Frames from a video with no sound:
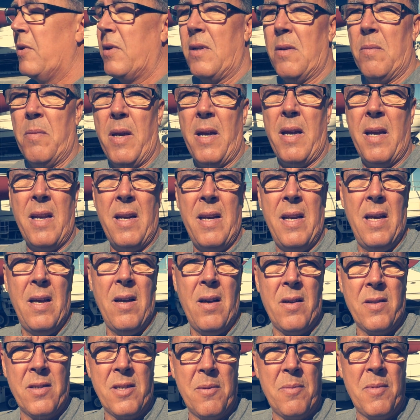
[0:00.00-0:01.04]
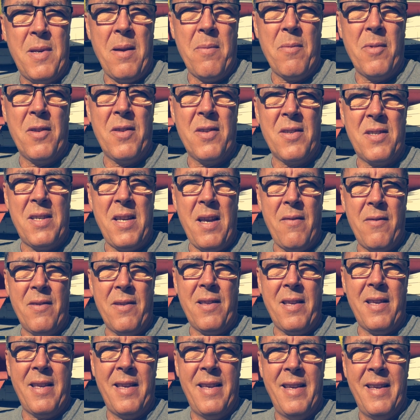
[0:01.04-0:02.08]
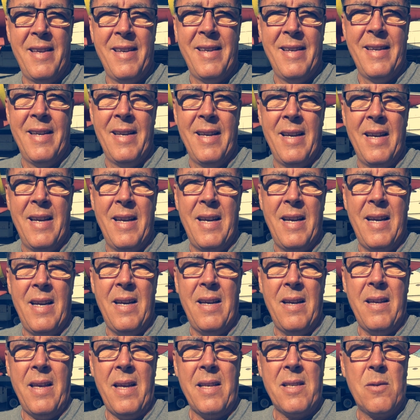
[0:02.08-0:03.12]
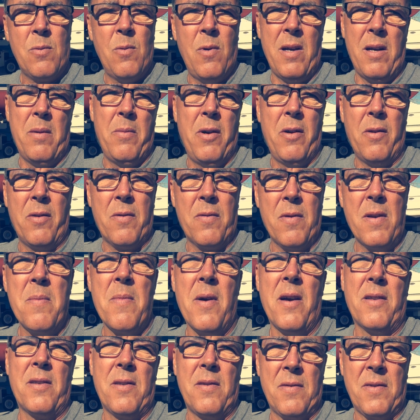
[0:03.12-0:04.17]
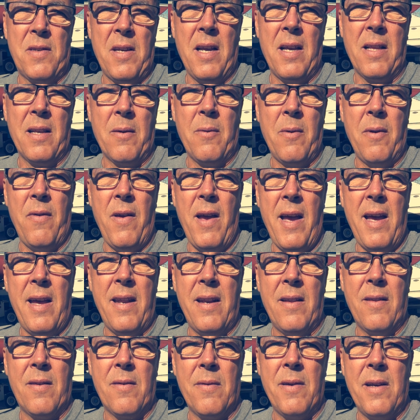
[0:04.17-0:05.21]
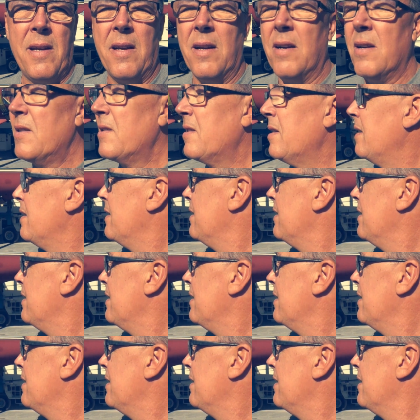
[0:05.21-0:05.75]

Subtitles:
to bed on September the 7th. That's what, about 3 months of sailing we've had in 3 years.